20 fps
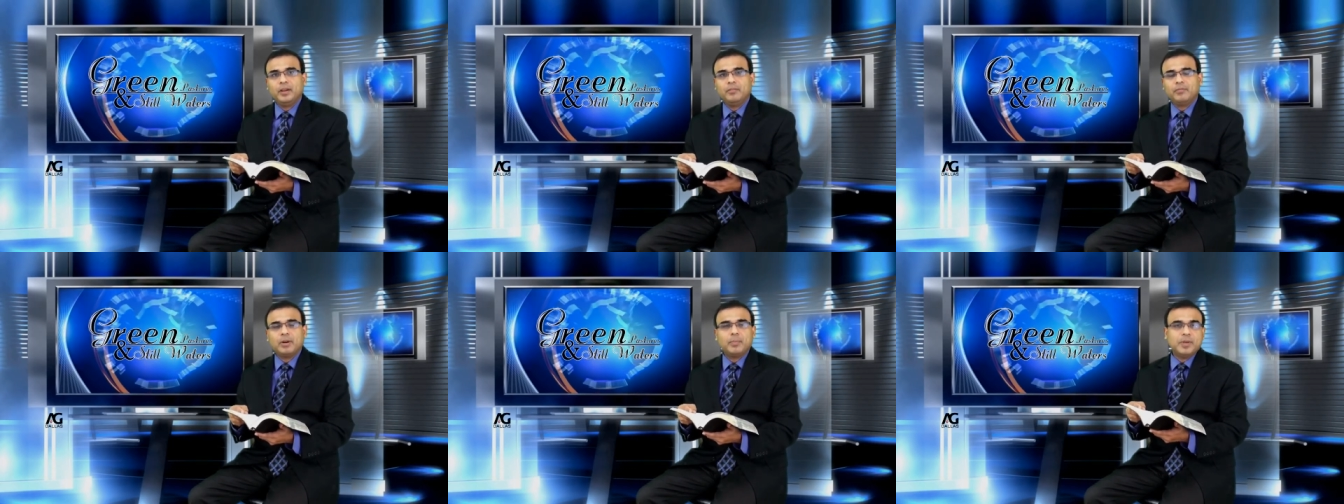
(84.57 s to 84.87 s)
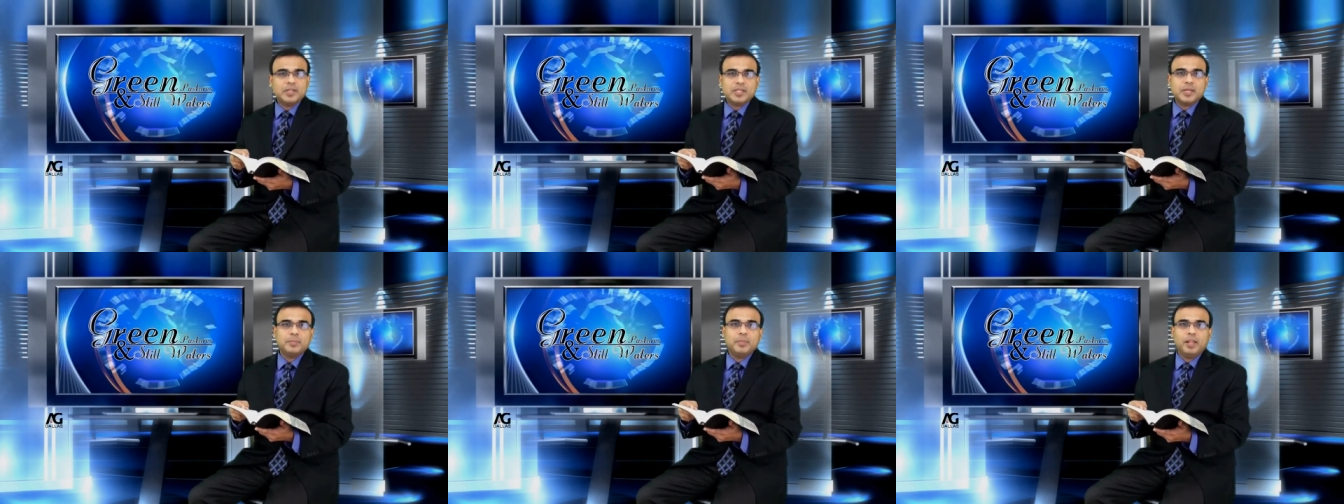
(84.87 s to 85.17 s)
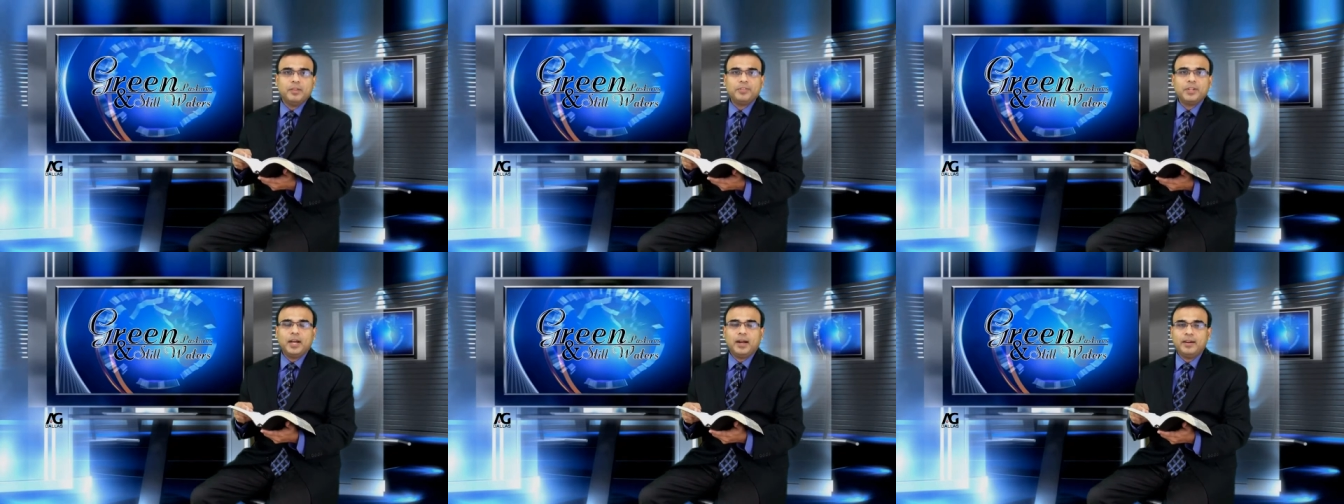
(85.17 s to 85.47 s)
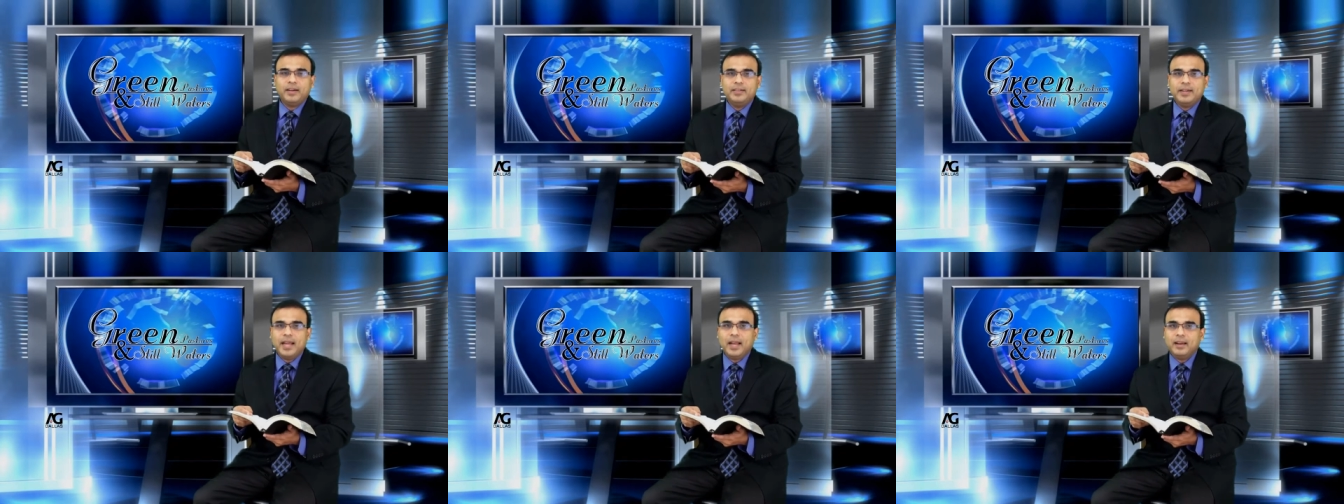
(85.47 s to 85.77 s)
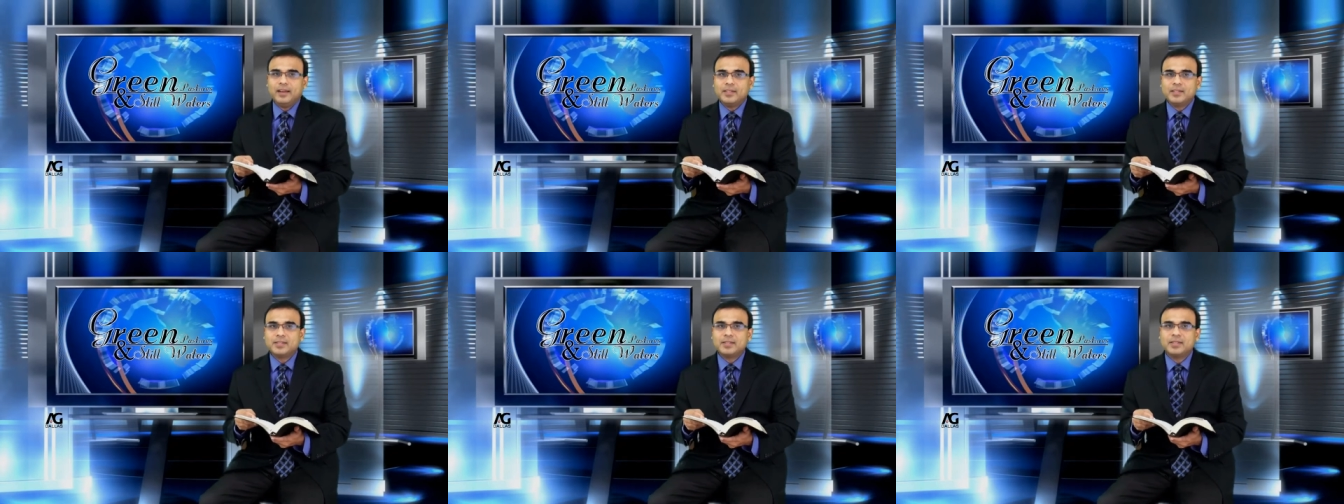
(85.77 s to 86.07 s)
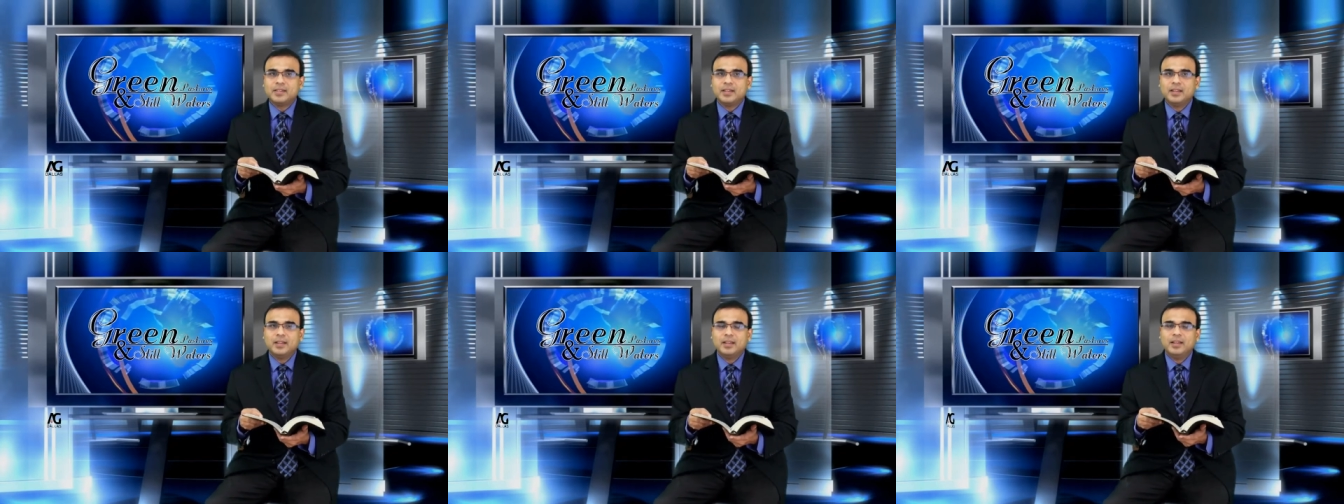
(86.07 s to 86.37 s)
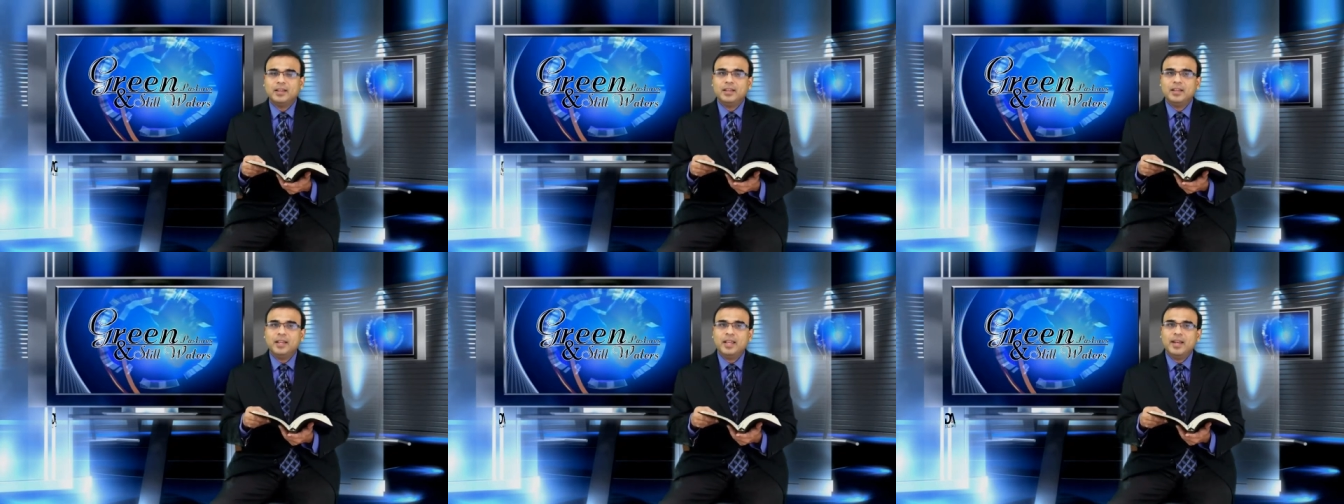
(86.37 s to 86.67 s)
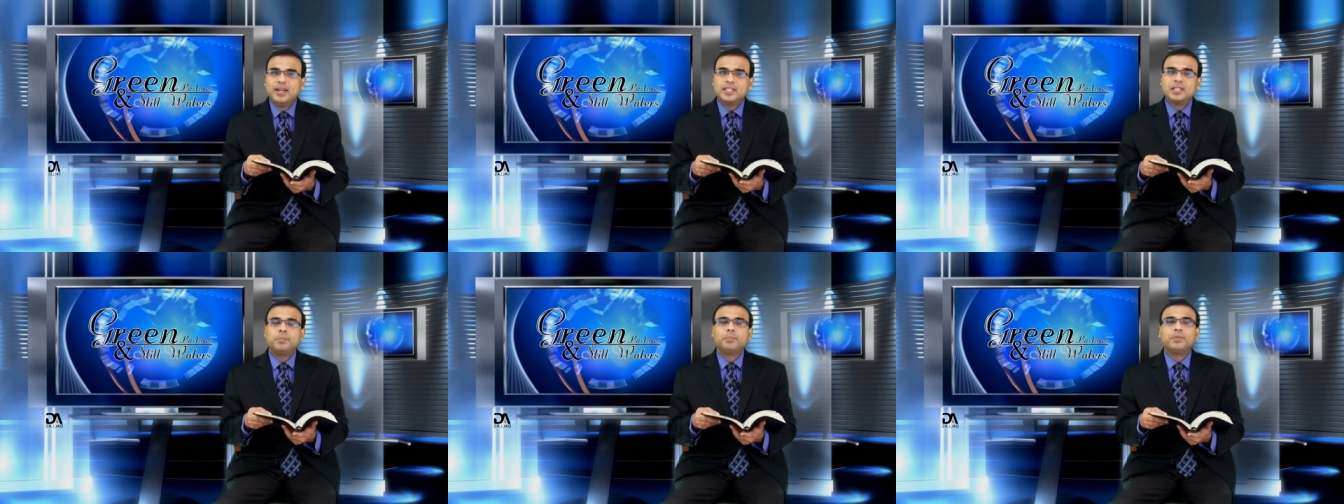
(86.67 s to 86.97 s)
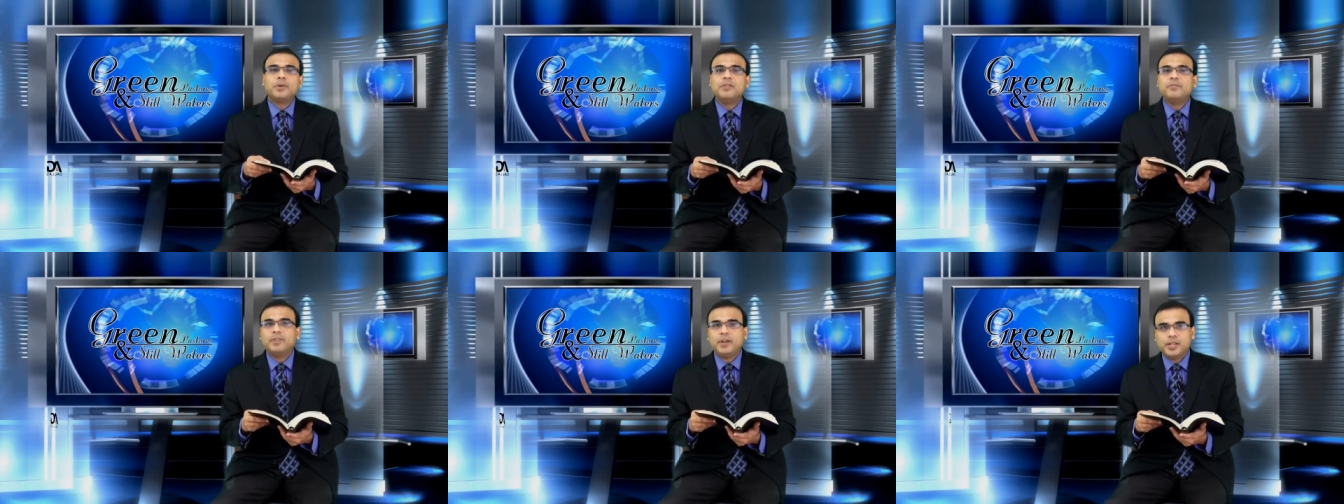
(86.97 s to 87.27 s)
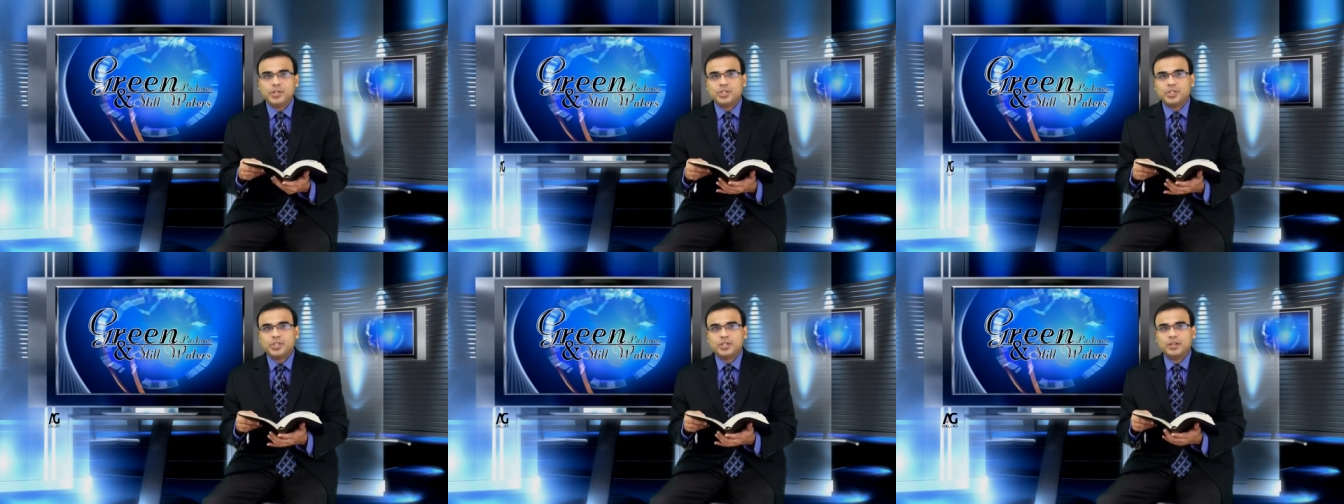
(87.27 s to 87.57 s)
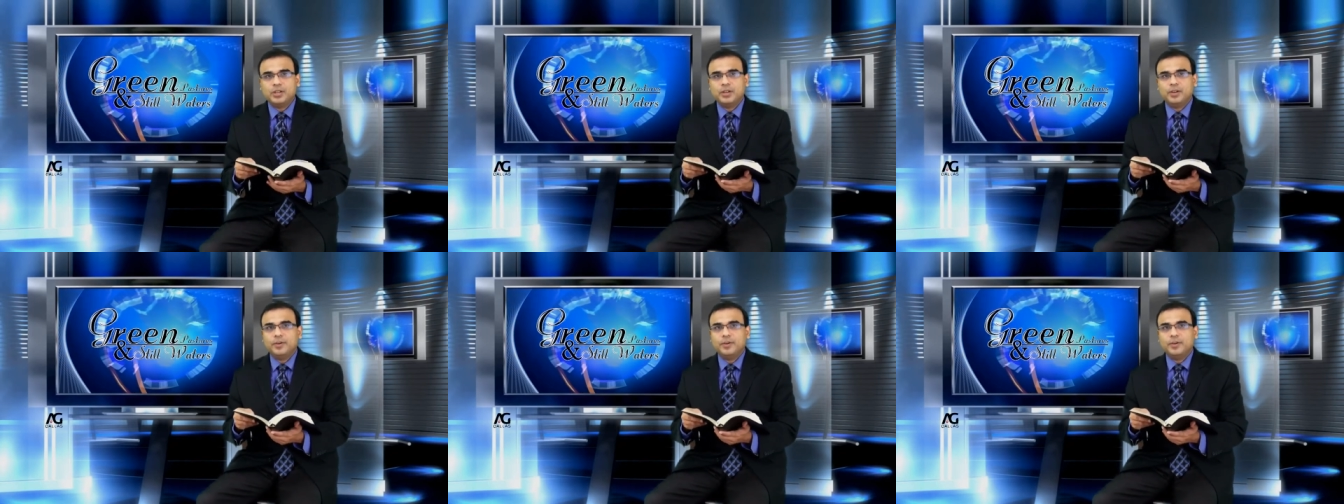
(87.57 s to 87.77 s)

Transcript: From Assembly of God Dallas, it is a privilege